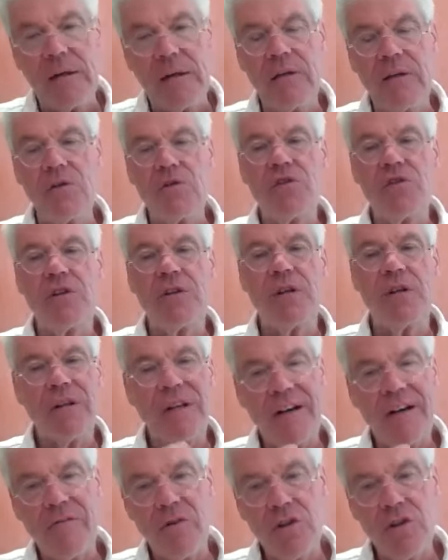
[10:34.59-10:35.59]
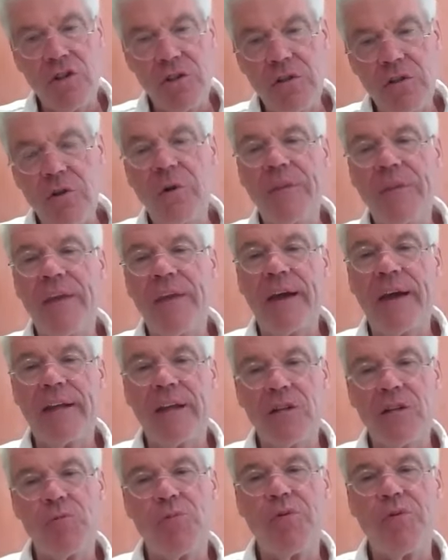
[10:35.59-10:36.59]
and you see the leverage in doing that, it
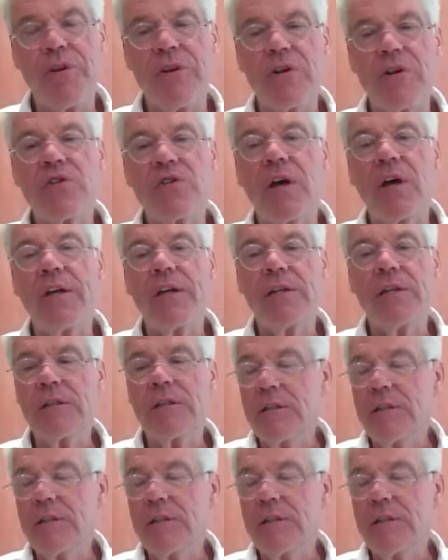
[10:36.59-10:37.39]
gets pretty exciting.